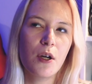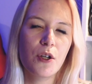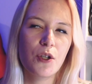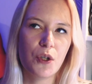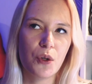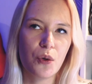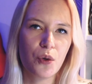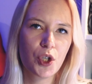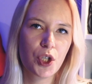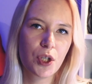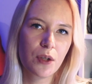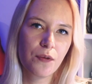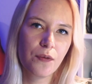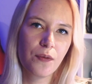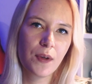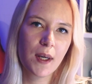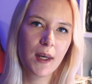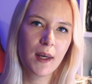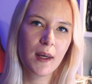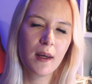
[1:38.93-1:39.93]
tuition
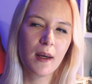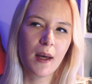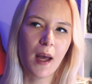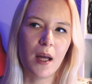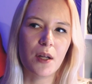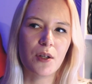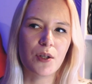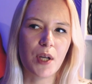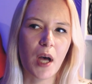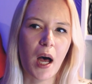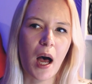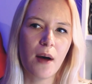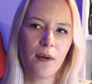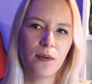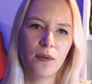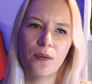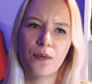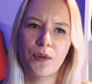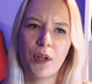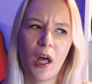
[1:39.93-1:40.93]
fee and
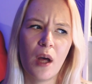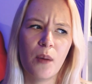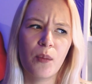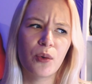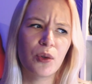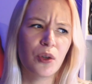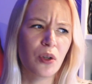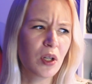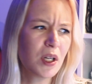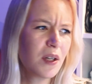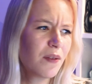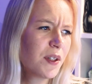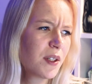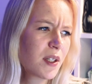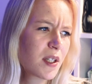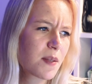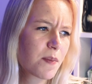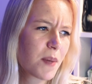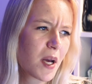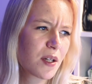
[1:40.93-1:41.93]
half of them on your living
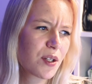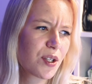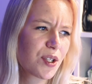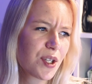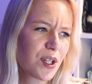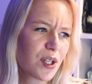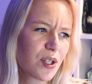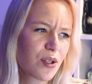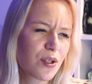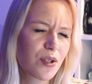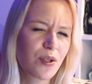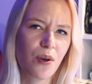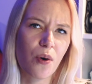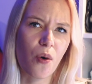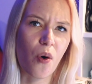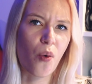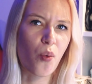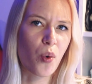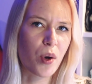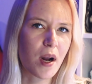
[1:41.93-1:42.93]
expenses
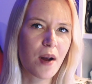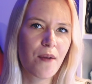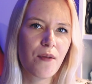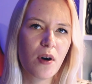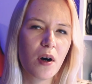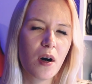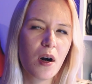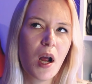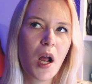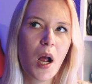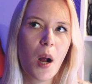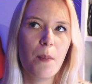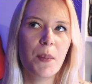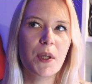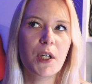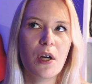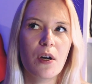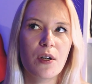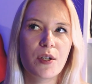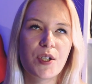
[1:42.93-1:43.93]
or whatever,
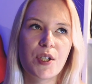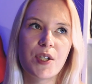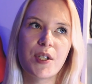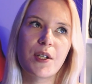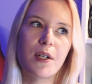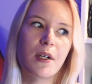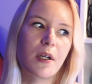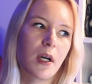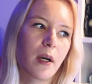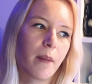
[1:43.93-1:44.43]
because